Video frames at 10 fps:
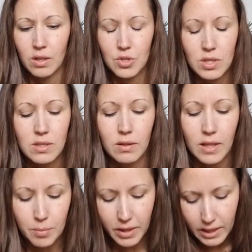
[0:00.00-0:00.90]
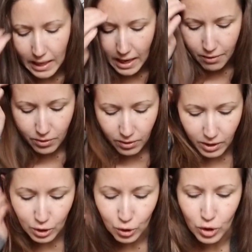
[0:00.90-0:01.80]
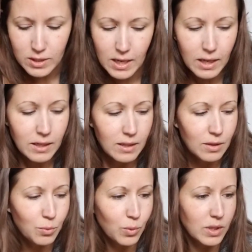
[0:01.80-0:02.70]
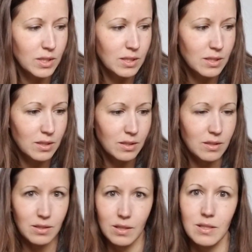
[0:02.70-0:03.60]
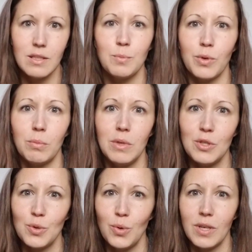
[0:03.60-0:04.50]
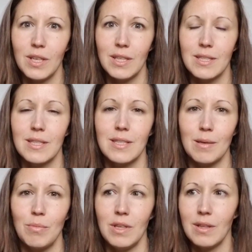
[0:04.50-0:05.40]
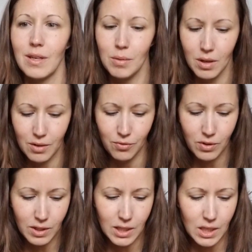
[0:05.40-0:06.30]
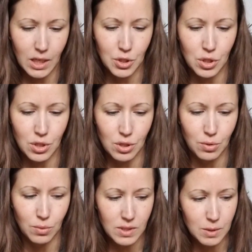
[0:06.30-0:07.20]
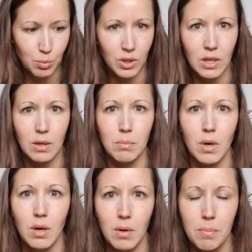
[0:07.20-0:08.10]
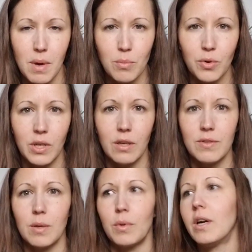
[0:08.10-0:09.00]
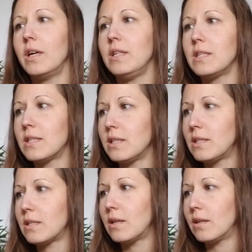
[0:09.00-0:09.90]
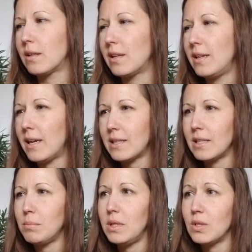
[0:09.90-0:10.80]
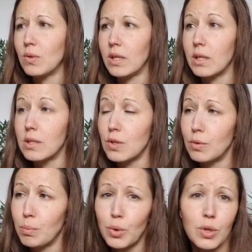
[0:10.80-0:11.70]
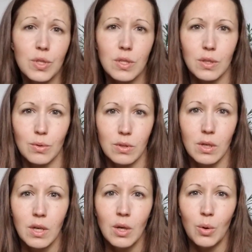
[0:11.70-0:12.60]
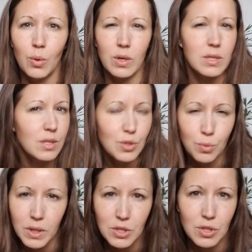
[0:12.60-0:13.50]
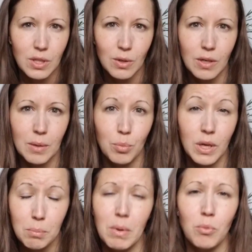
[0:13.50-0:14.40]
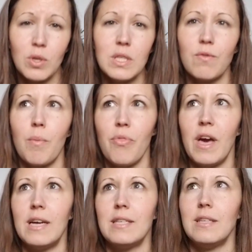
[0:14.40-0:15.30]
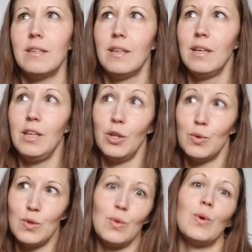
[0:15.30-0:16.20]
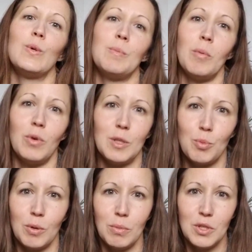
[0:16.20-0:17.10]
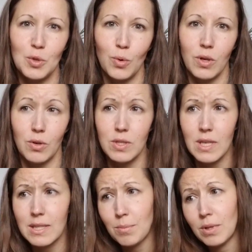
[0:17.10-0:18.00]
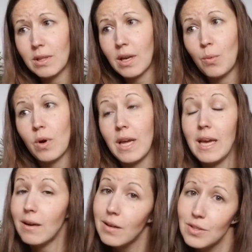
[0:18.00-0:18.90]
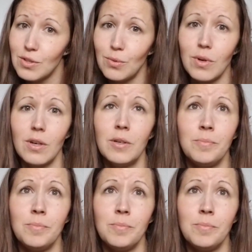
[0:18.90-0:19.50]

just a little, like everything I looked at was does this bring me joy? Is this something that I, I feel a connection to? Is it bringing a, a memory of some kind? Is it uh, connecting me to like a certain person or or a situation or, and bringing memories from that? And, you know, do those memories bring me joy? Or is that something that I want to hang on to? Or,